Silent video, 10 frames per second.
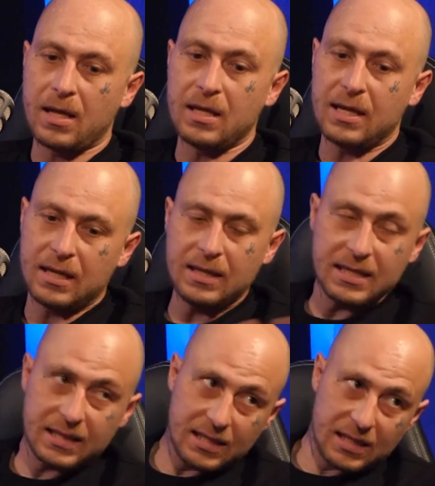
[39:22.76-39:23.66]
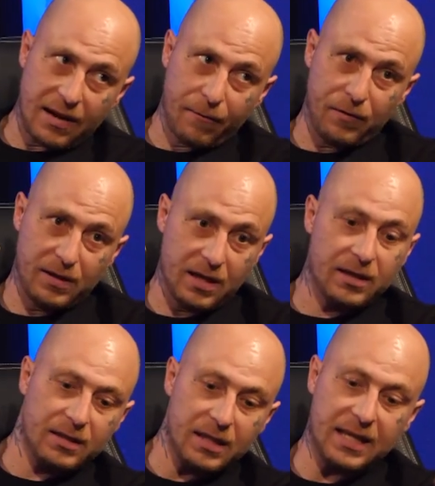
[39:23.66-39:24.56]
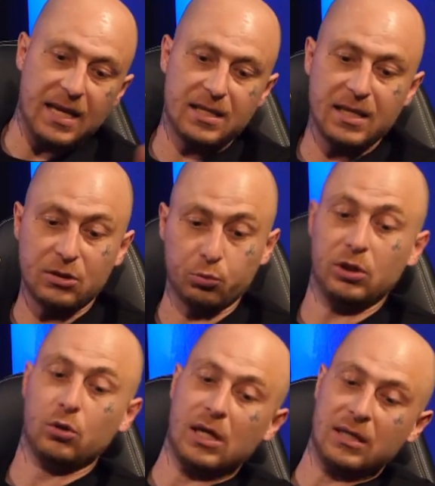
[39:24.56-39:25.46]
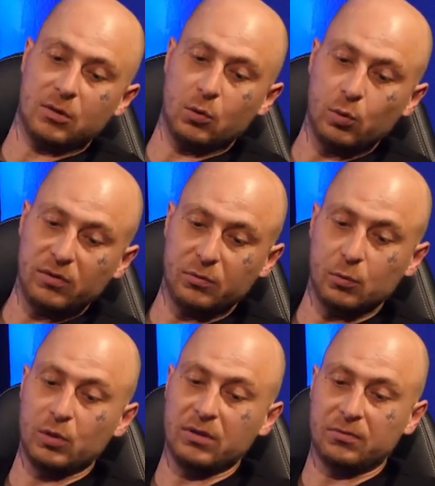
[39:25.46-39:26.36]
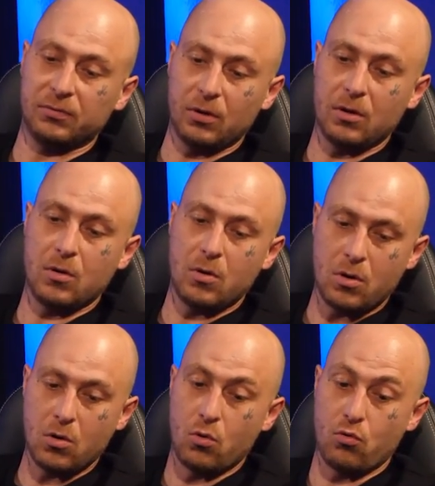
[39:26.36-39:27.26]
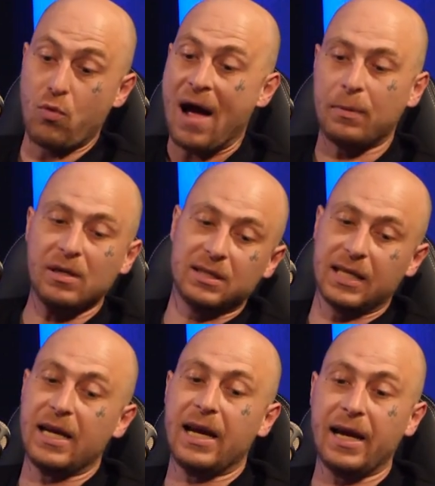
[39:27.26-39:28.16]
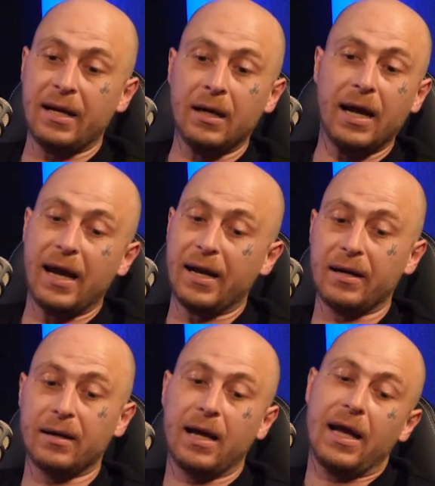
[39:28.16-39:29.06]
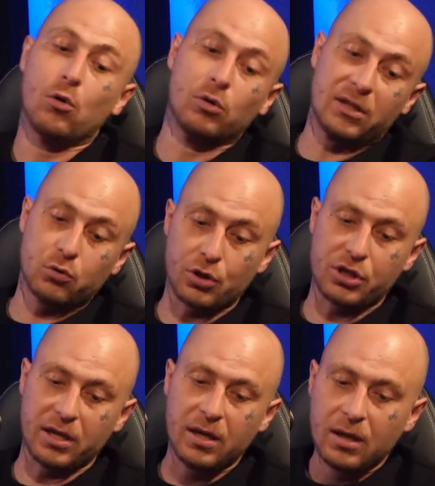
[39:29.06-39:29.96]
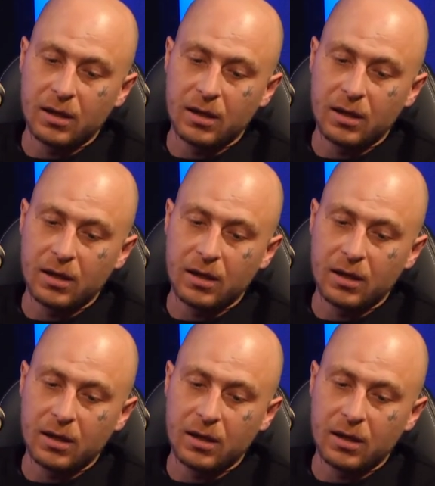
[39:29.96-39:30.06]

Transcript: and this is another thing that the kids need to realize with rappers and all that sort of shit.